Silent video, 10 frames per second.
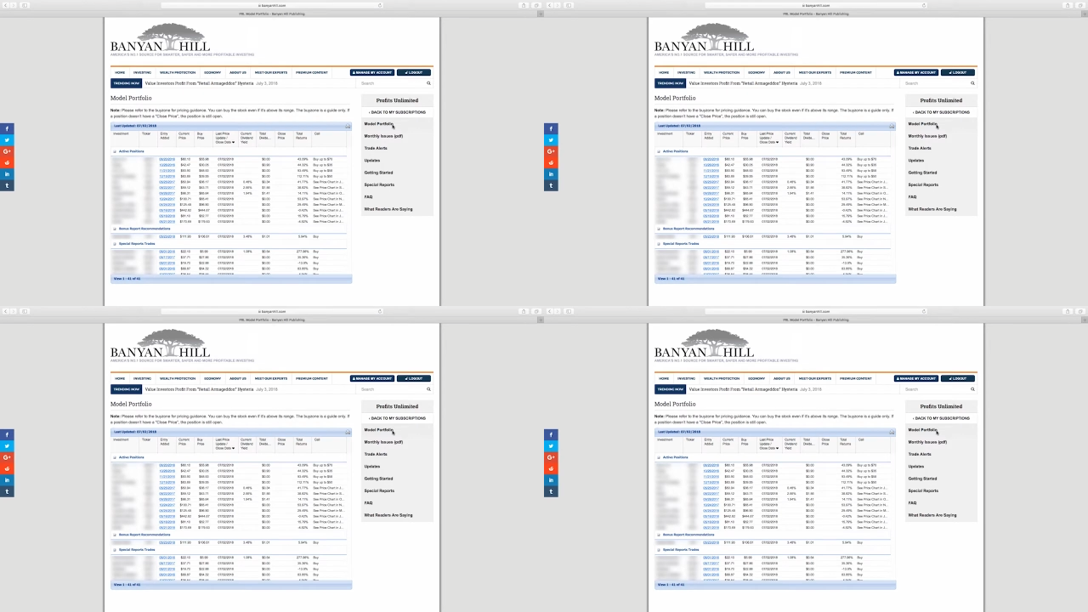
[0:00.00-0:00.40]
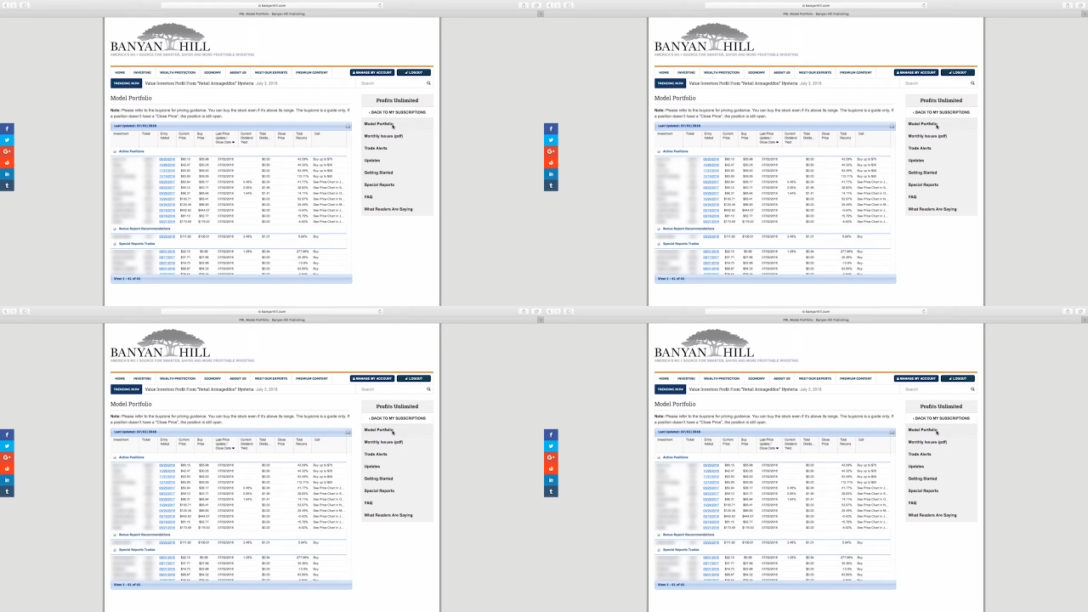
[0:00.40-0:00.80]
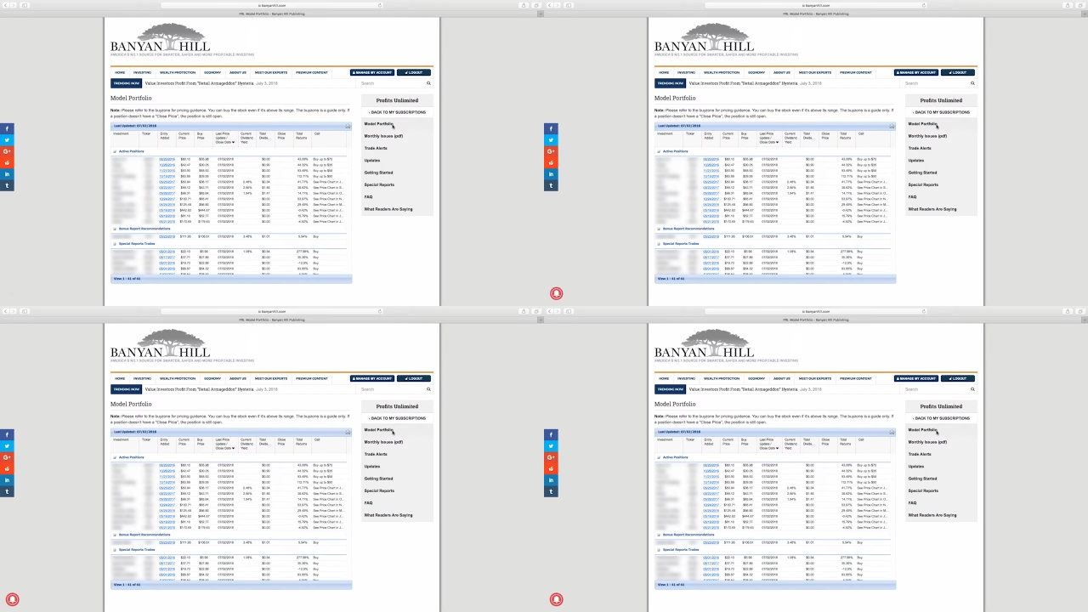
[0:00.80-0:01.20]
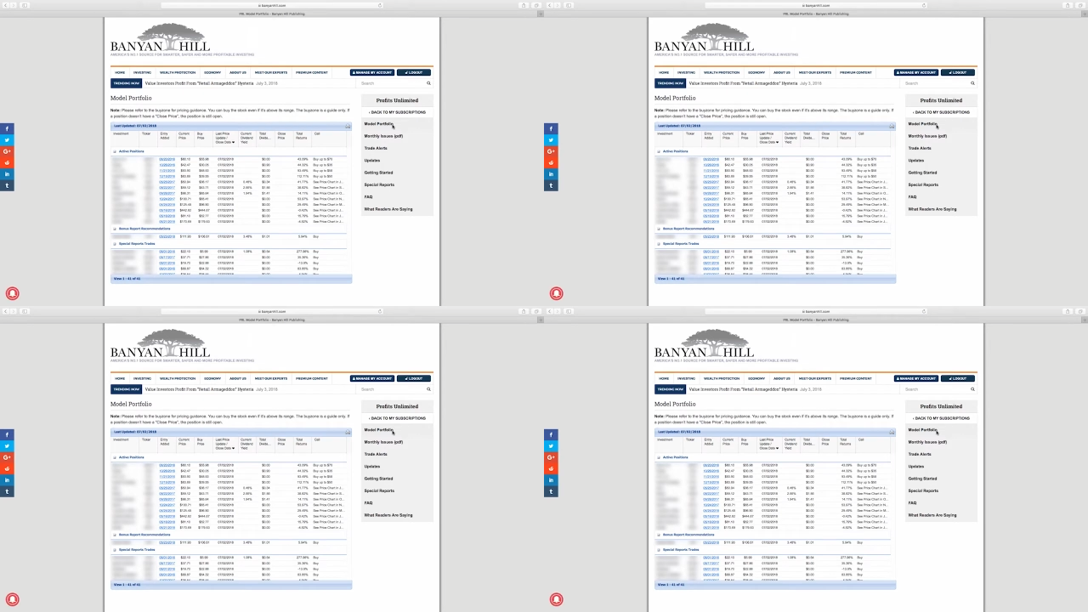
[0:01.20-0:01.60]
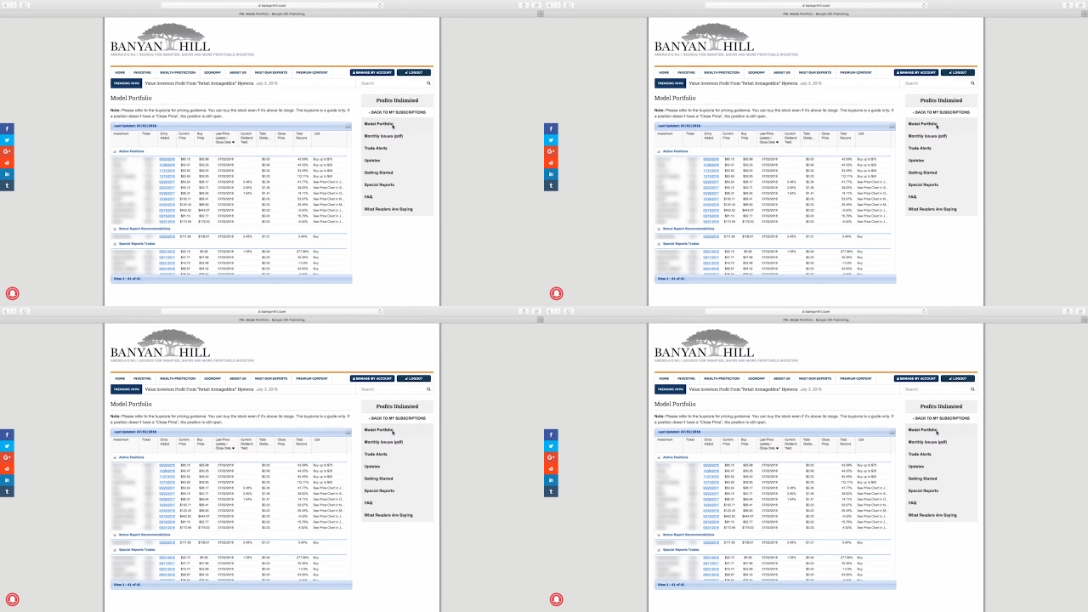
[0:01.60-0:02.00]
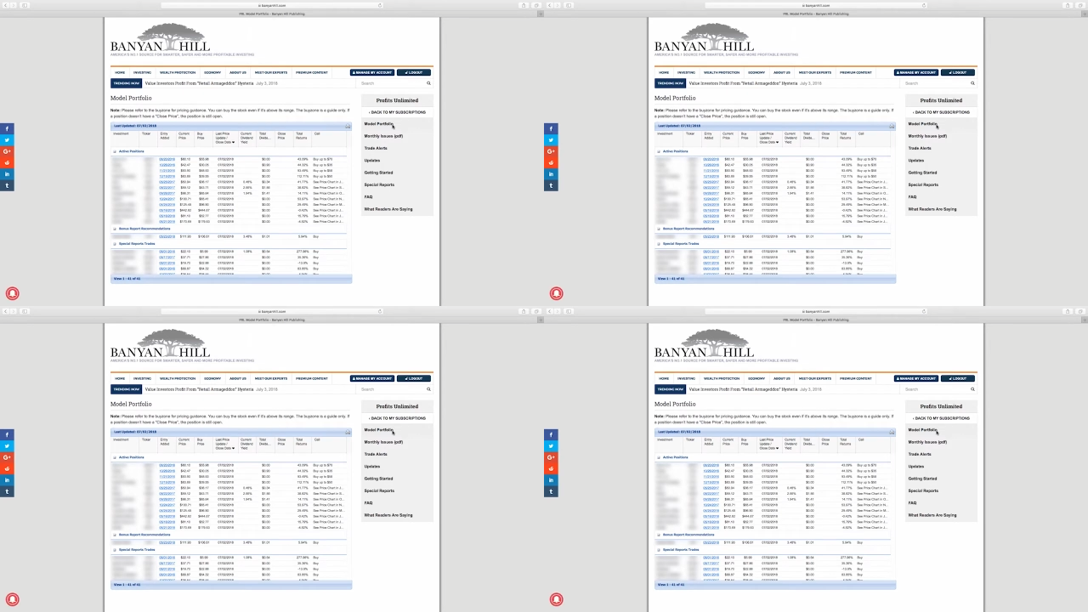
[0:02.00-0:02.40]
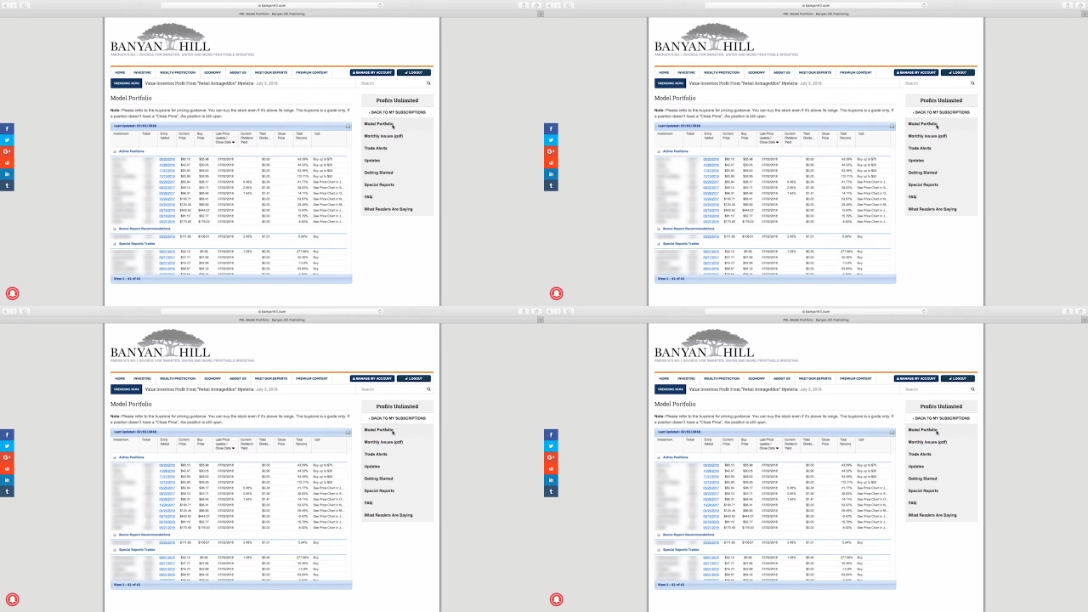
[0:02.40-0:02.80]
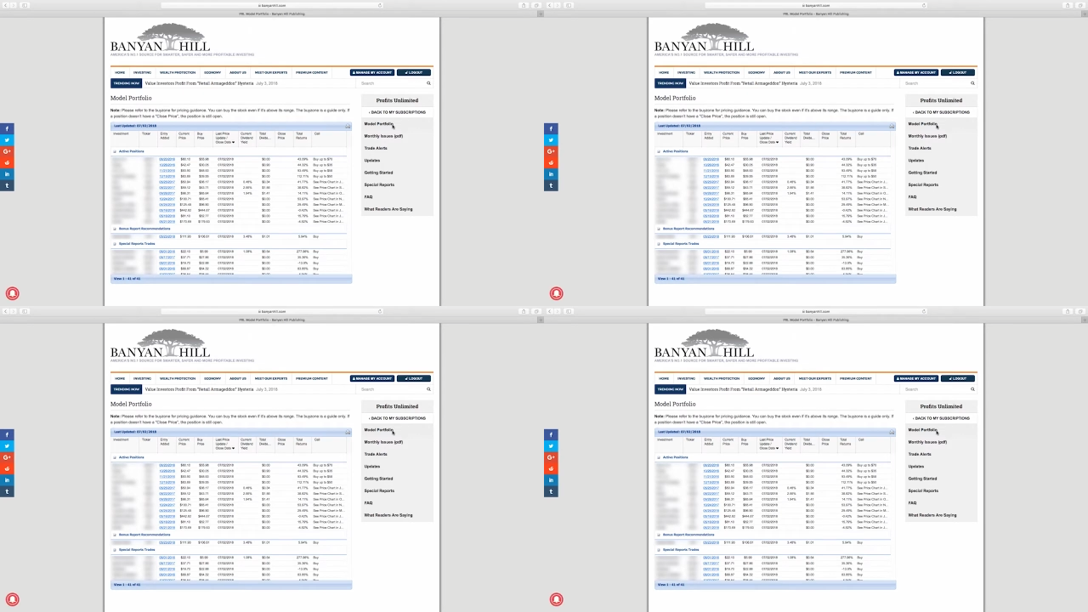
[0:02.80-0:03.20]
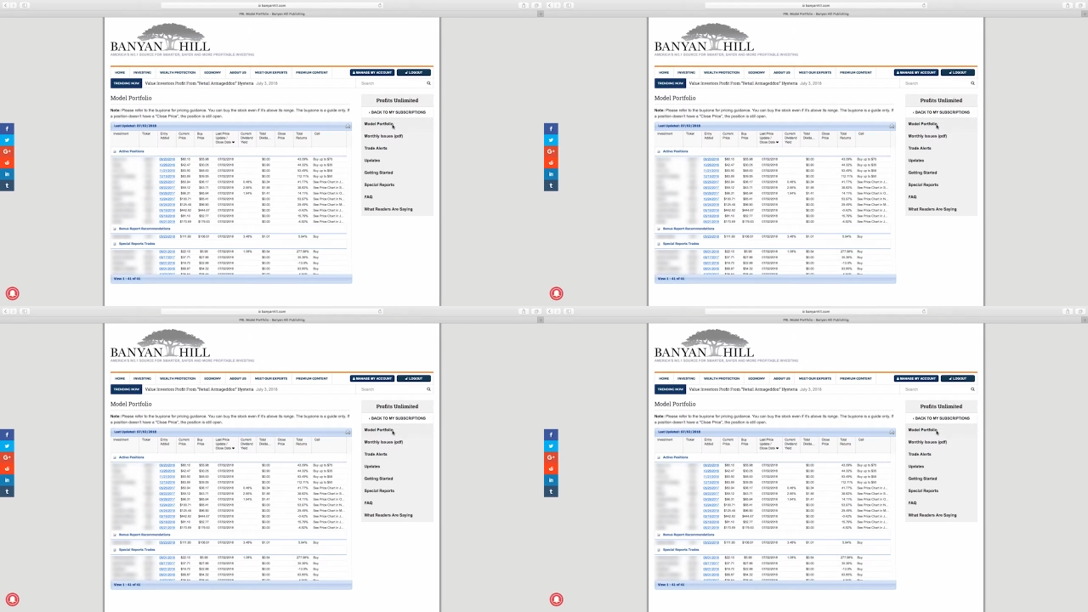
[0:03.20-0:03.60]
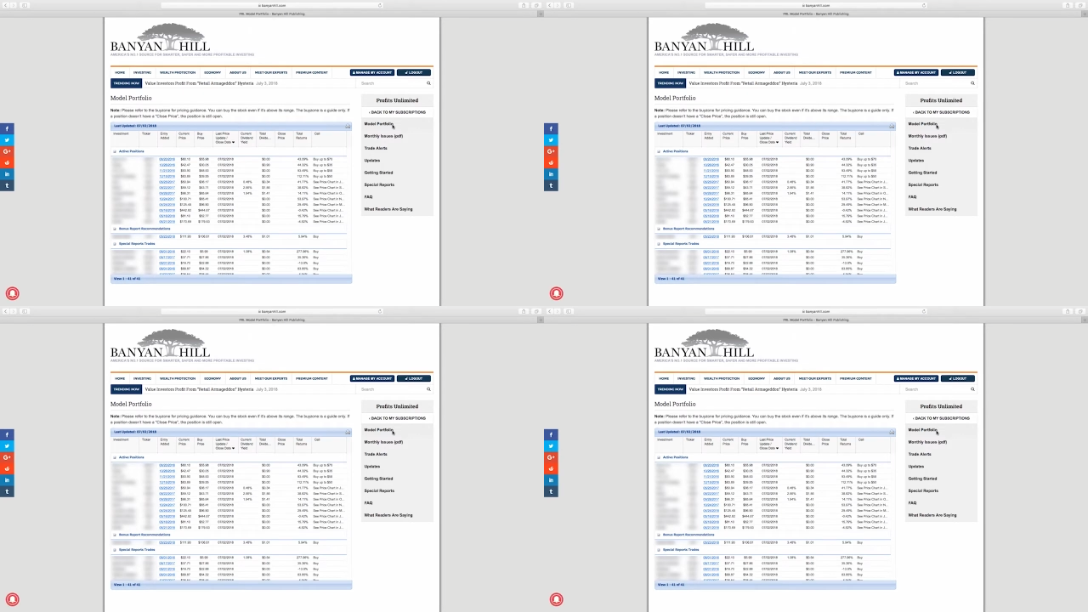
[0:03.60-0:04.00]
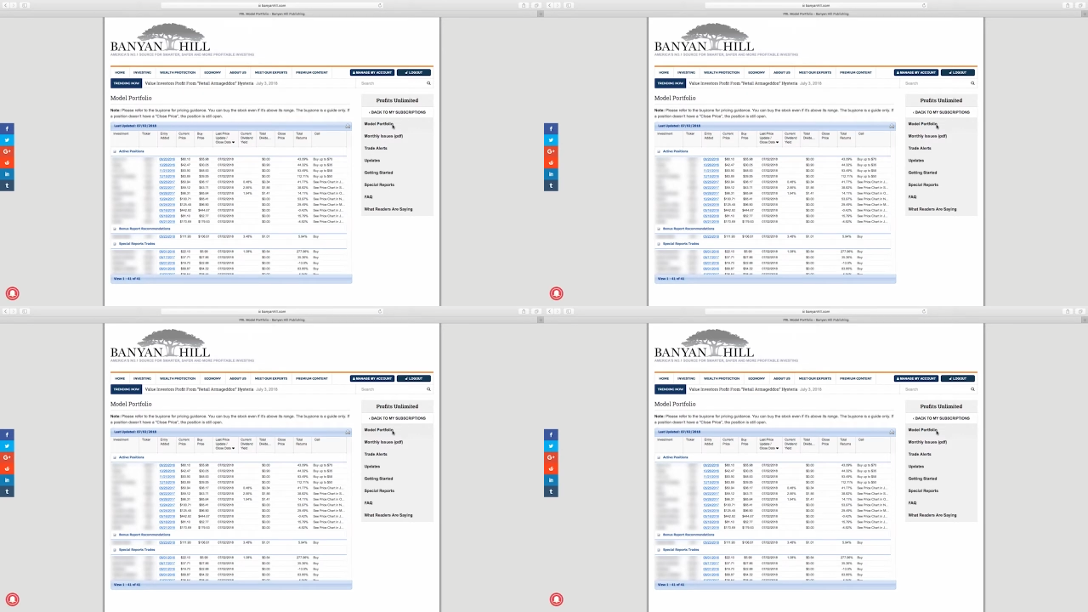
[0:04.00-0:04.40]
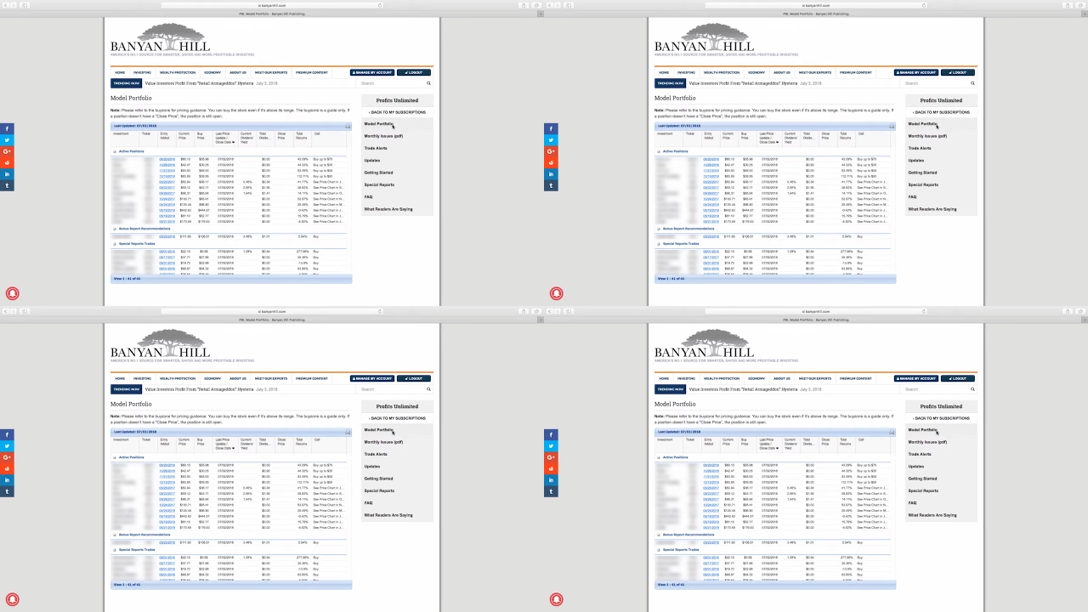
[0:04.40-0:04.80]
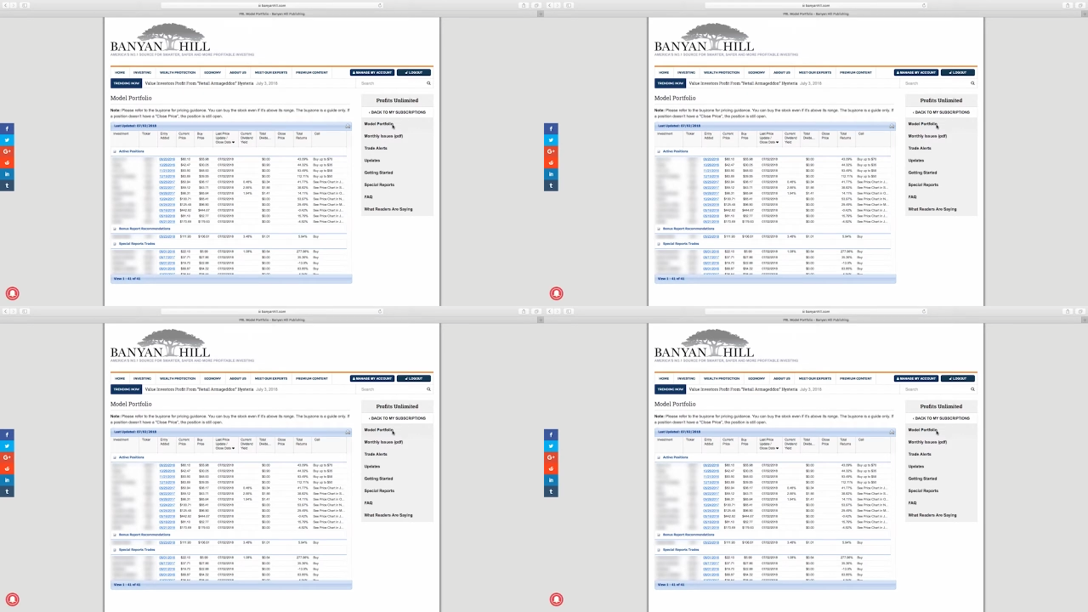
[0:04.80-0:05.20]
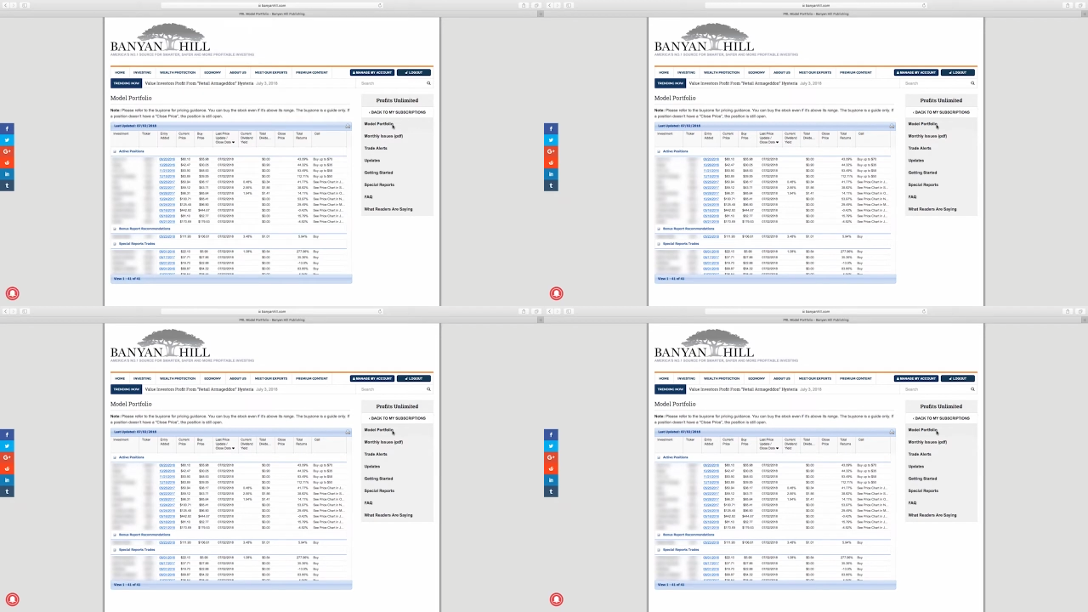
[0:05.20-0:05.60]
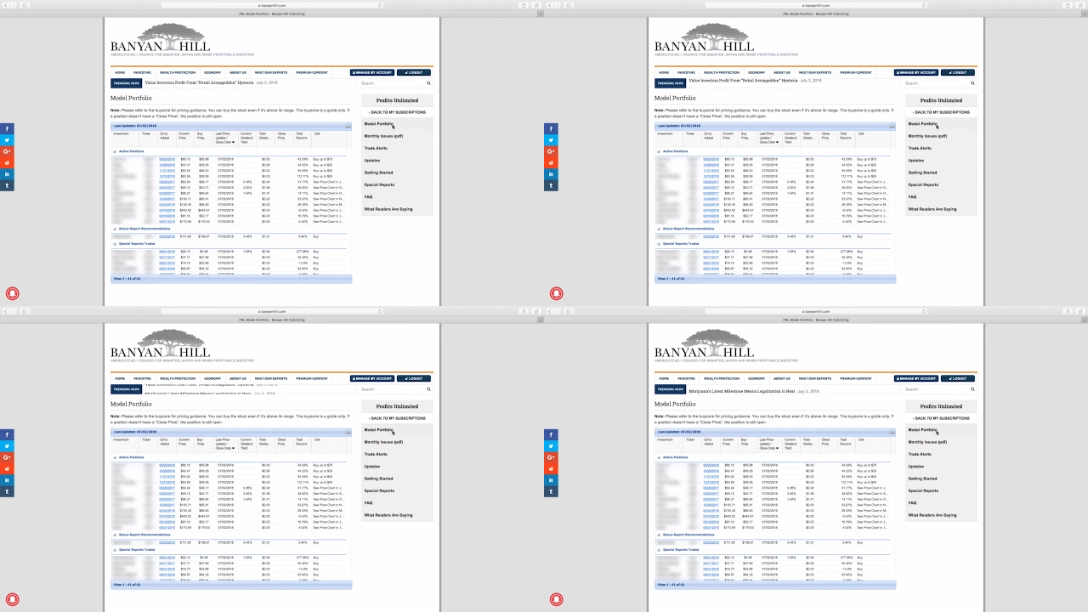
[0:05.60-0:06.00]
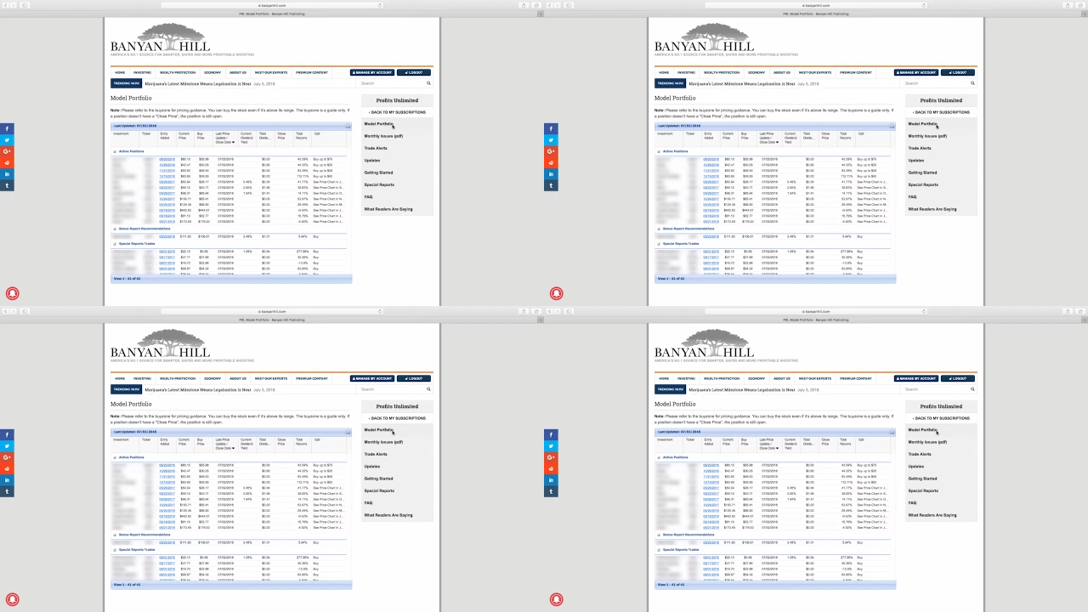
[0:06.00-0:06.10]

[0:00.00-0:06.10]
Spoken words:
Nobody's mouth can be seen.